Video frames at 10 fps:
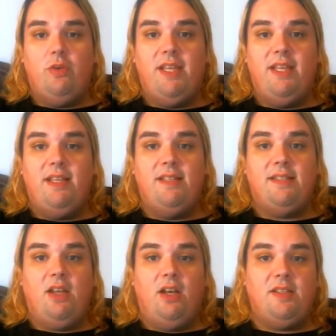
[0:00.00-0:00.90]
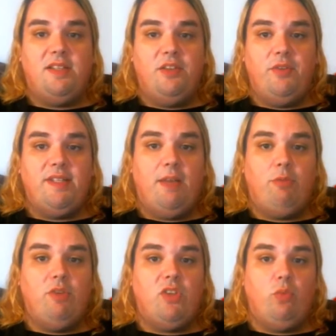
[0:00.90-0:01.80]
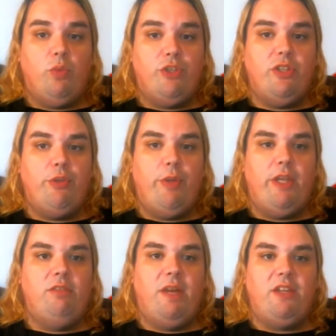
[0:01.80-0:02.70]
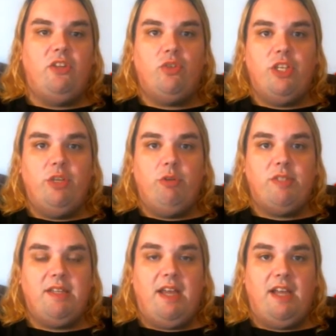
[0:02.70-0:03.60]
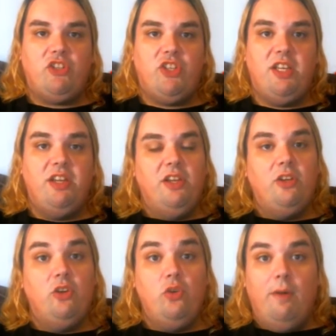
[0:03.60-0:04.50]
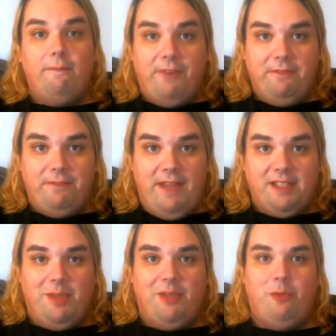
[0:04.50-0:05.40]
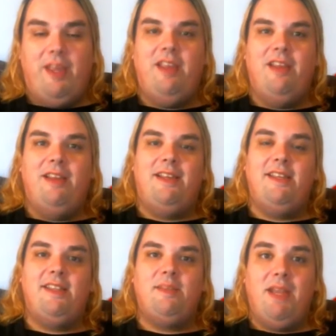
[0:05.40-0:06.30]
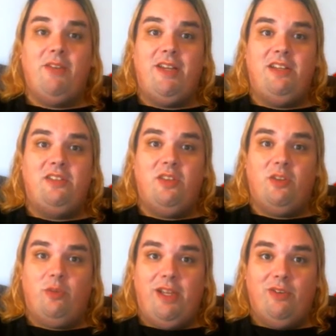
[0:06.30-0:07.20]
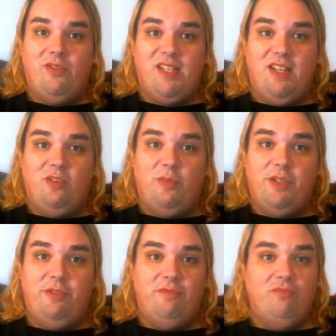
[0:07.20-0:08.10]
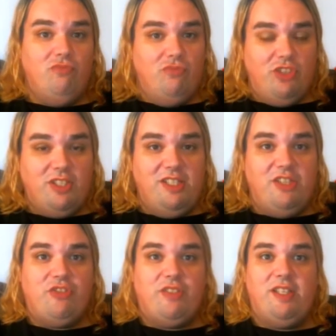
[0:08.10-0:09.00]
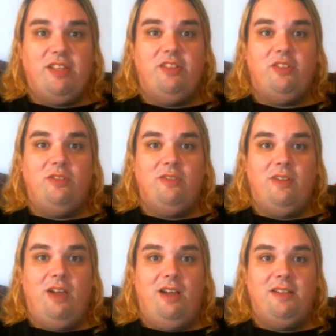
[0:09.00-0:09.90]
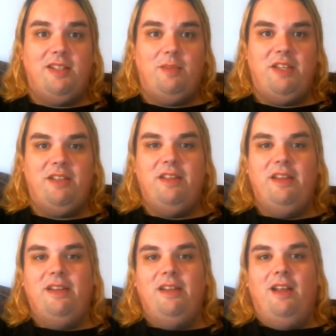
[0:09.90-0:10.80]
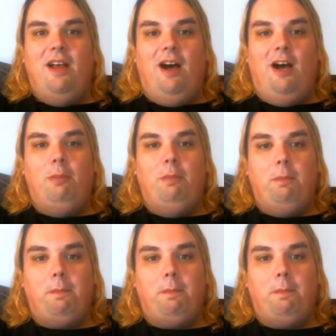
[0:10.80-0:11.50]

is a series that was originally created by Yoshihiro Togashi, who, fun fact by the way, is married to the creator of Sailor Moon. Just an interesting little uh, tidbit. Um,